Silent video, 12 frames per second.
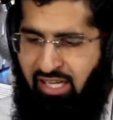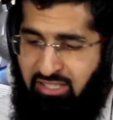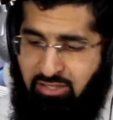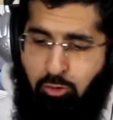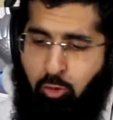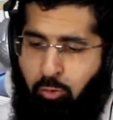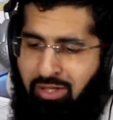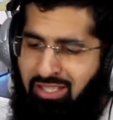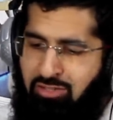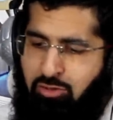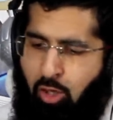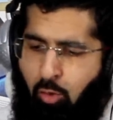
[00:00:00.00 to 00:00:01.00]
His story
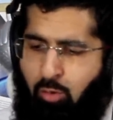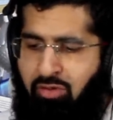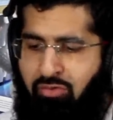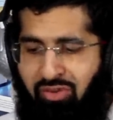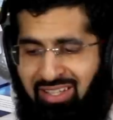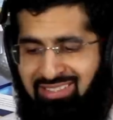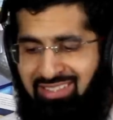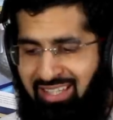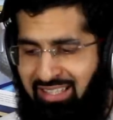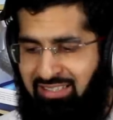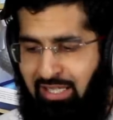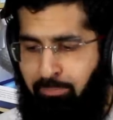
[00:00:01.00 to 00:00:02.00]
is not only
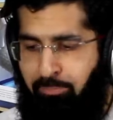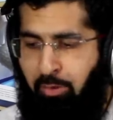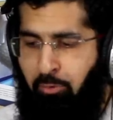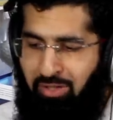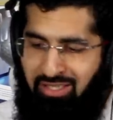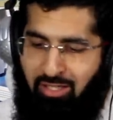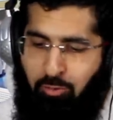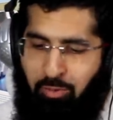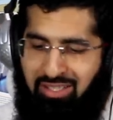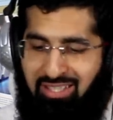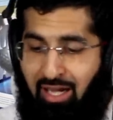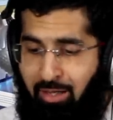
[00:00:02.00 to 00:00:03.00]
fascinating, but riddled
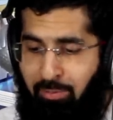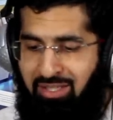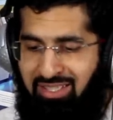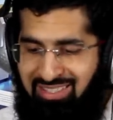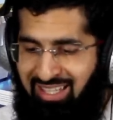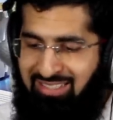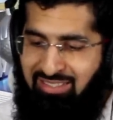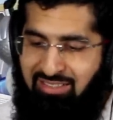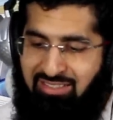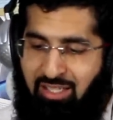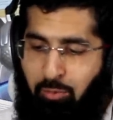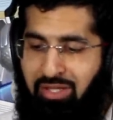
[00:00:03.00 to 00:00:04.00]
with timeless
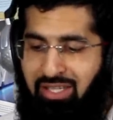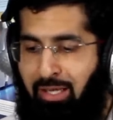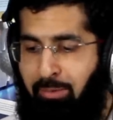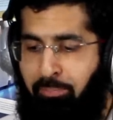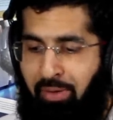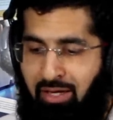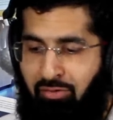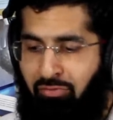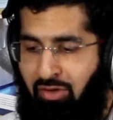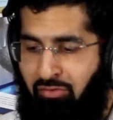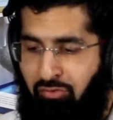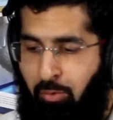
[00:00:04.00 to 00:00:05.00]
lessons that we can
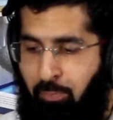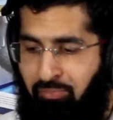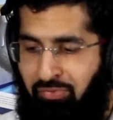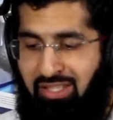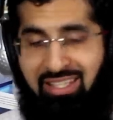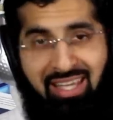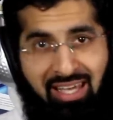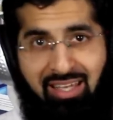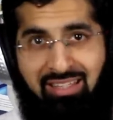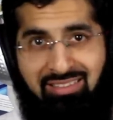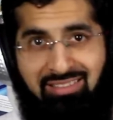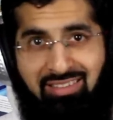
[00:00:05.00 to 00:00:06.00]
benefit from
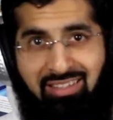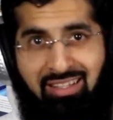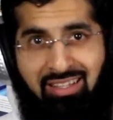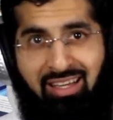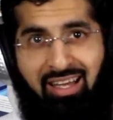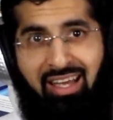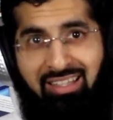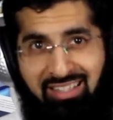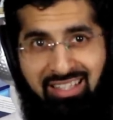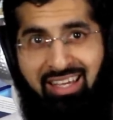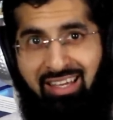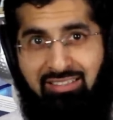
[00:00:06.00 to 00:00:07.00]
years
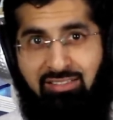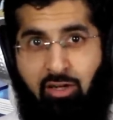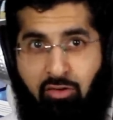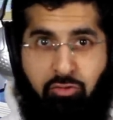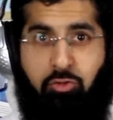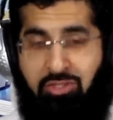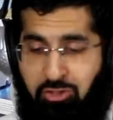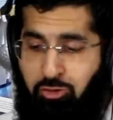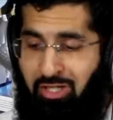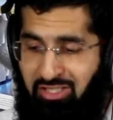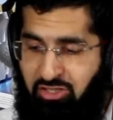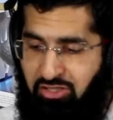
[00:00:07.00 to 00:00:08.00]
and years after his
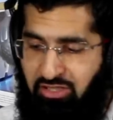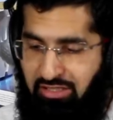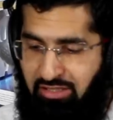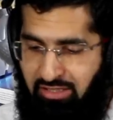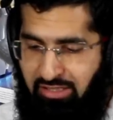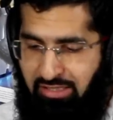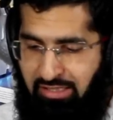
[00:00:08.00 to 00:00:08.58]
tragedy.